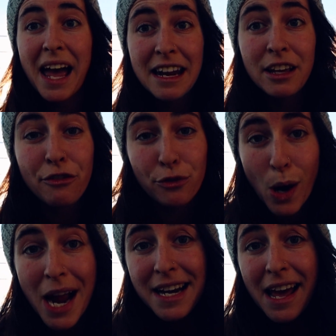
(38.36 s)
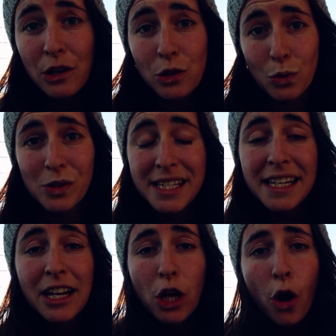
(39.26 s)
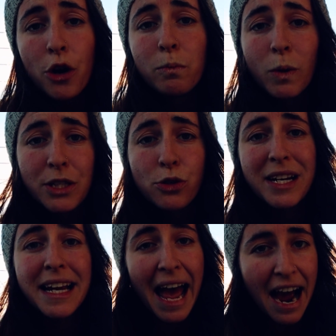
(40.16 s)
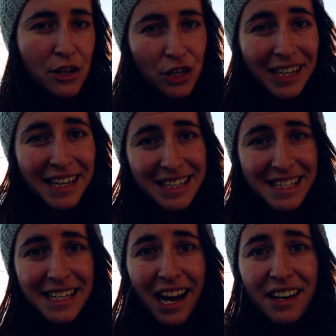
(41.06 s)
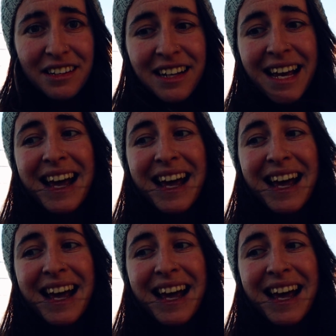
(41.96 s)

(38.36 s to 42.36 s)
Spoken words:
And if right now you're sitting at home wondering how you can get started,